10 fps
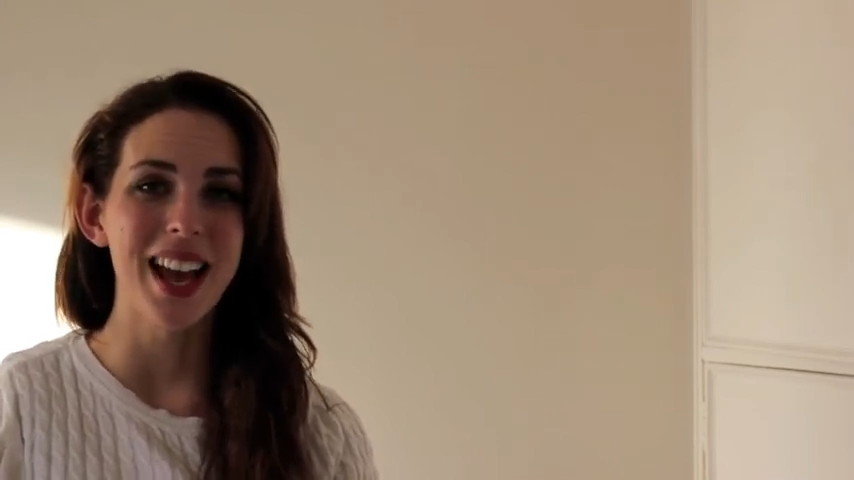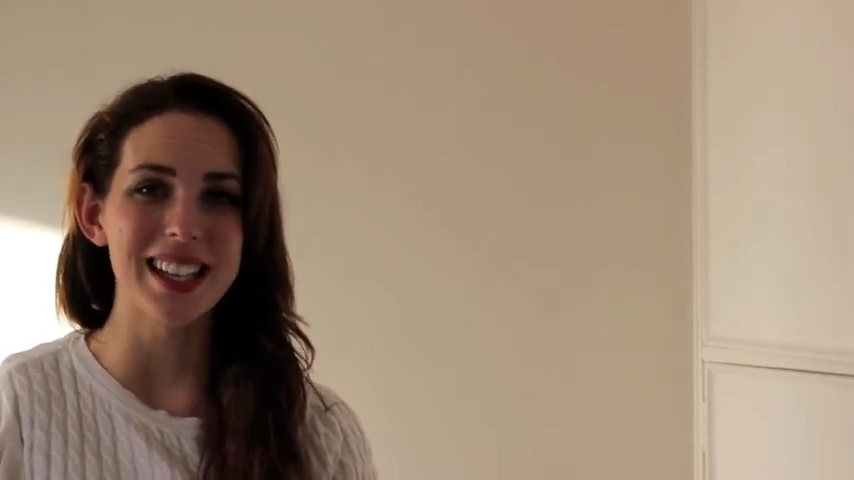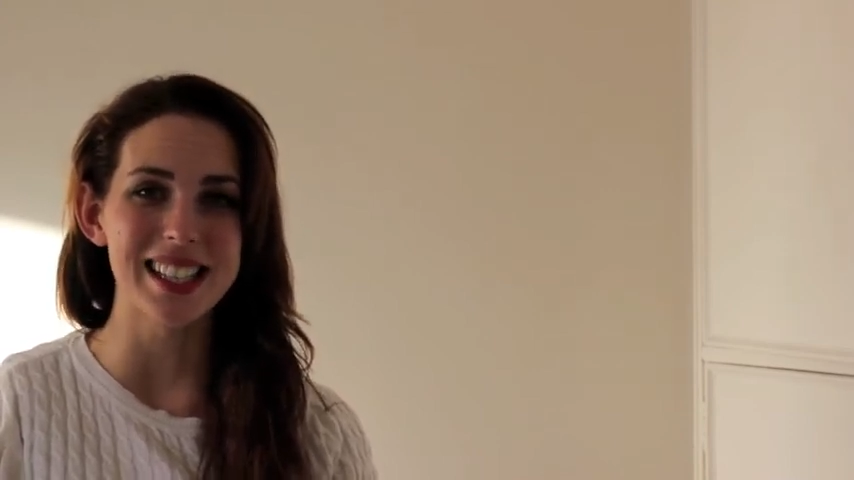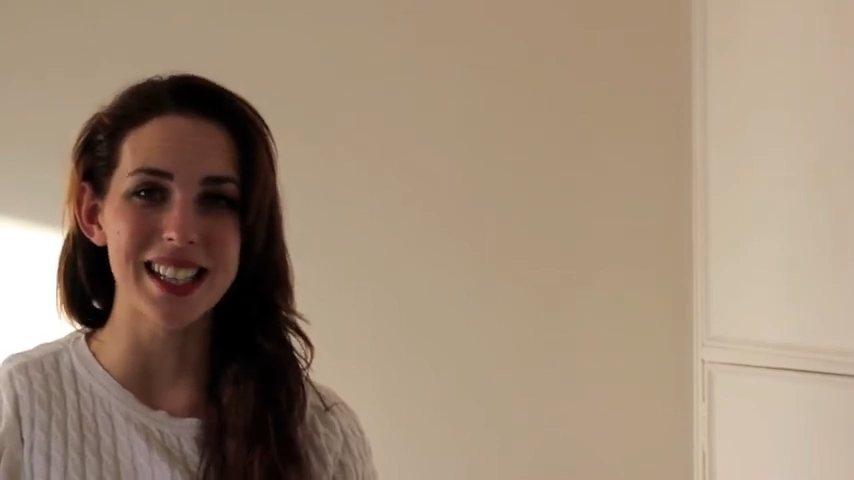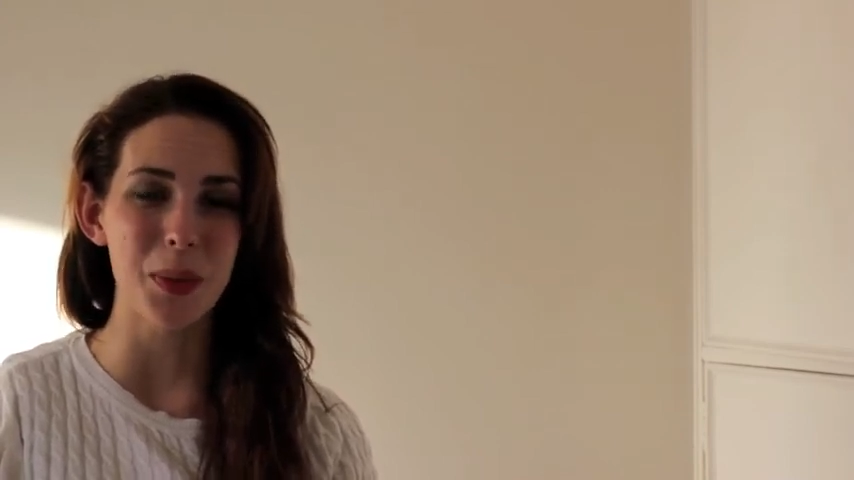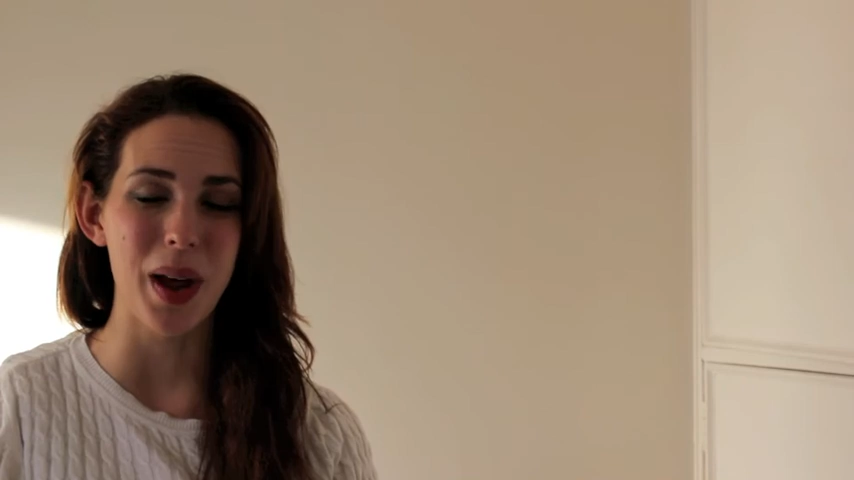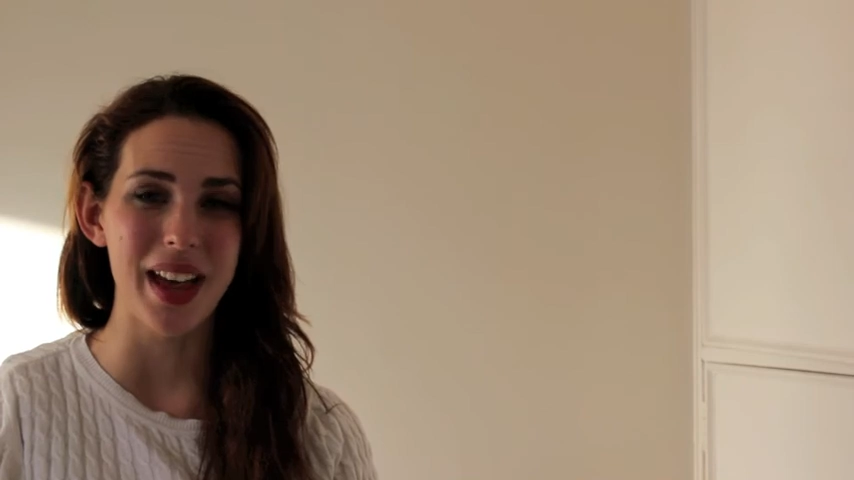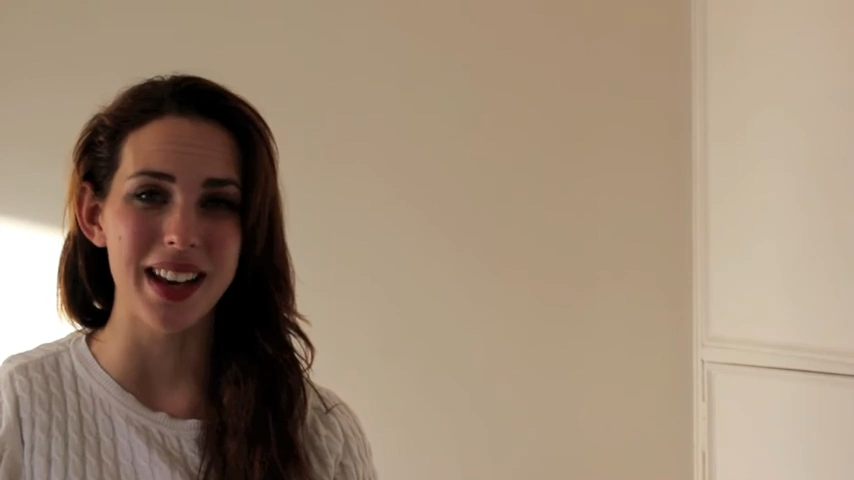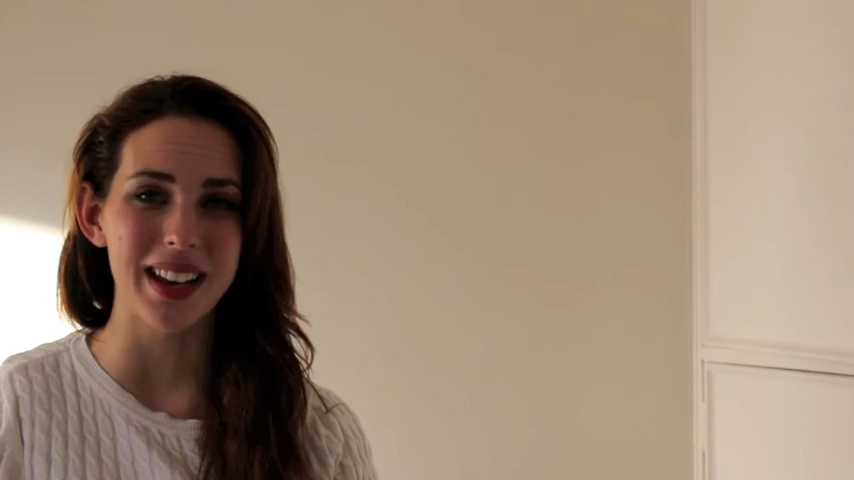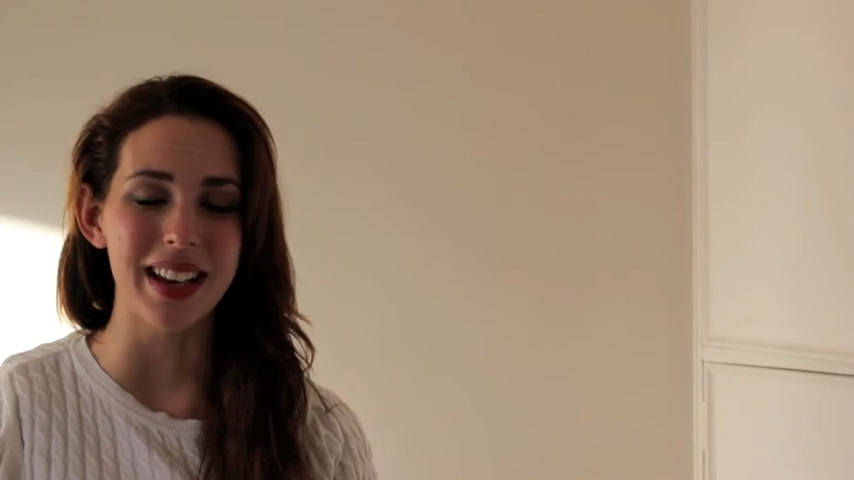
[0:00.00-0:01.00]
and see where
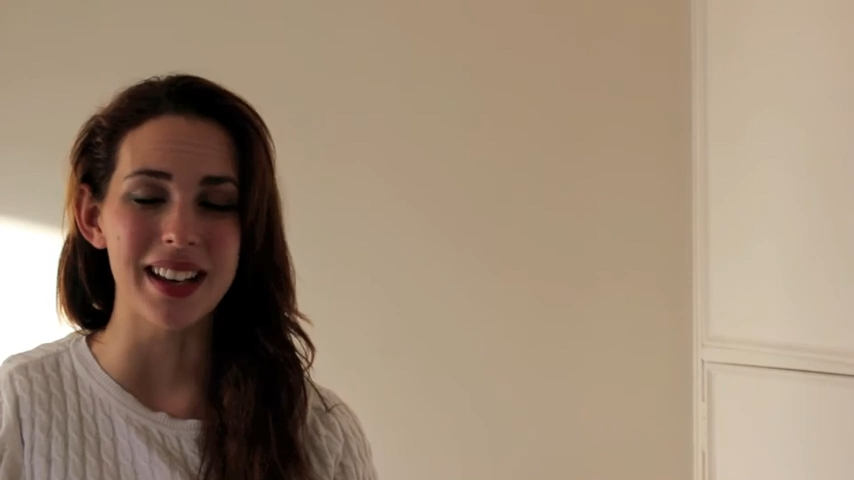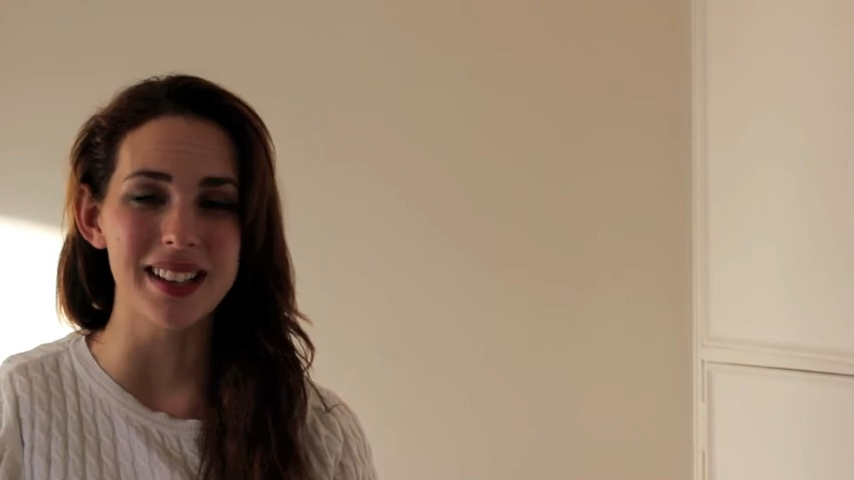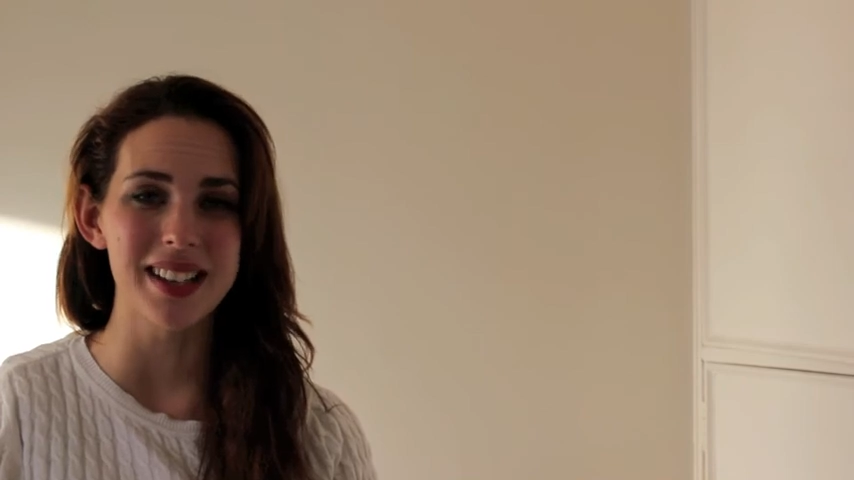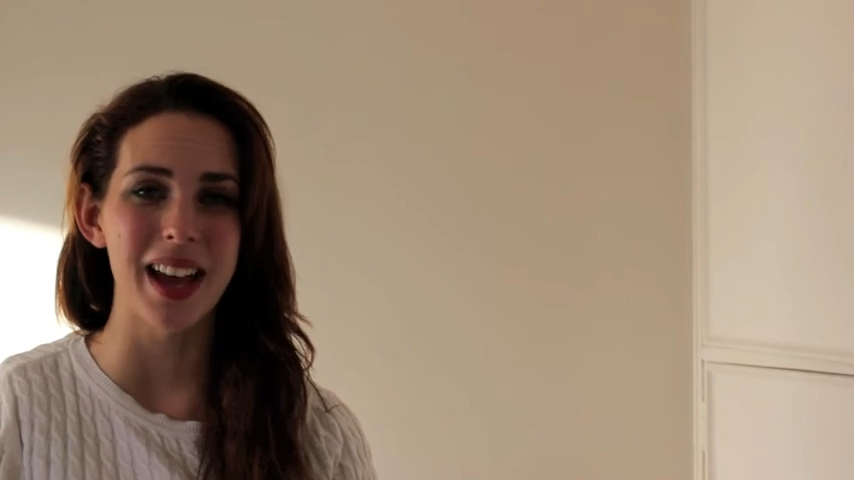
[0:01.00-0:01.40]
that leads.